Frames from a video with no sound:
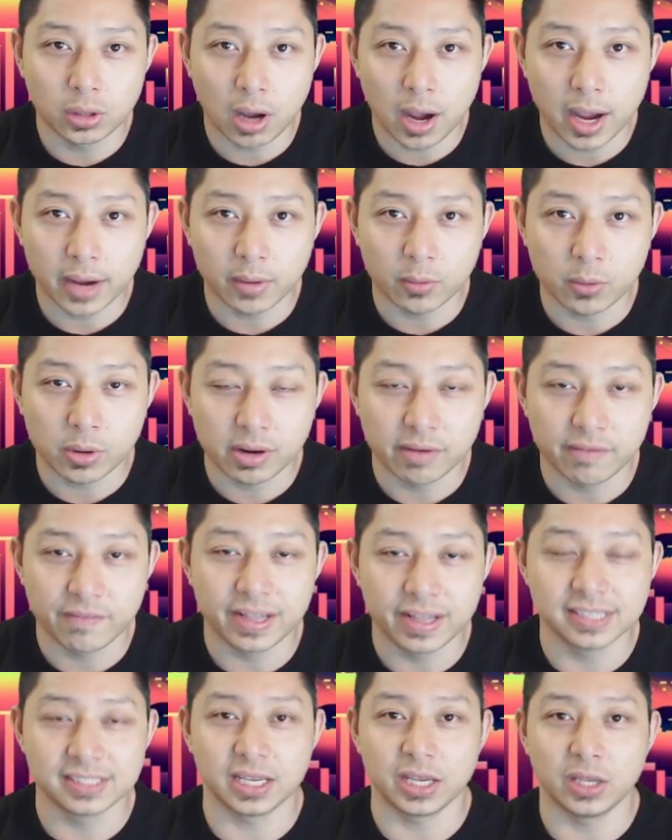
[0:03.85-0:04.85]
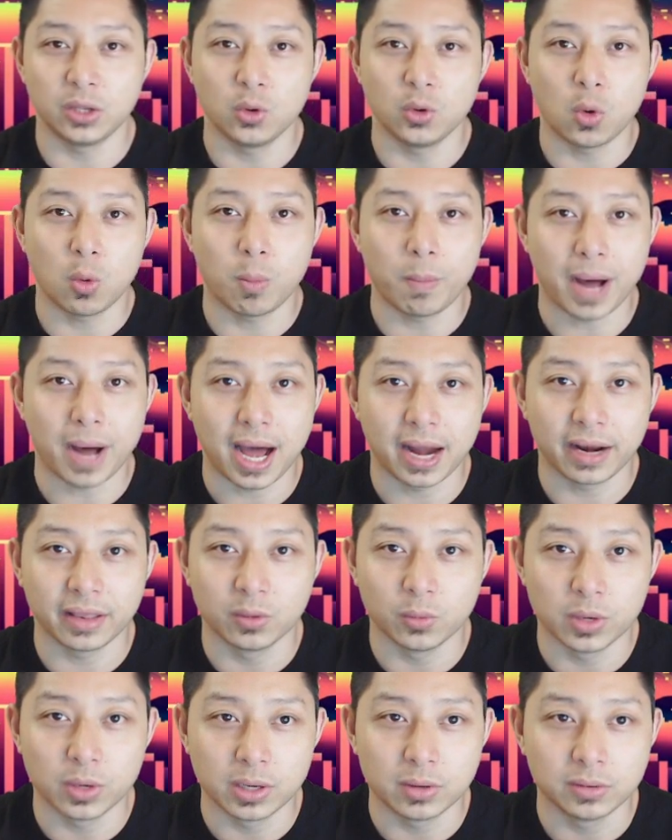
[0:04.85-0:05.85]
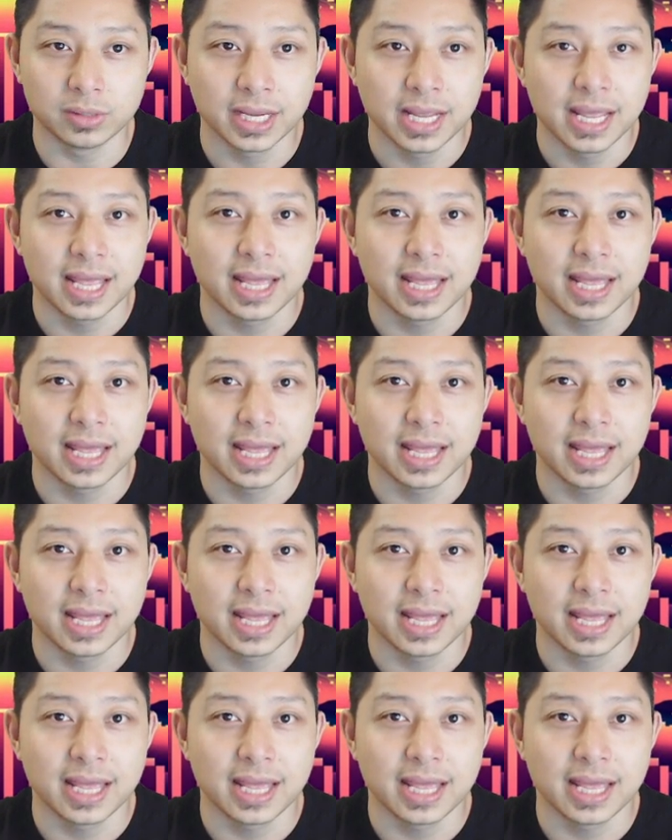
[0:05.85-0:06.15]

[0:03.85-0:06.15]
night, wherever it is in your part of the world.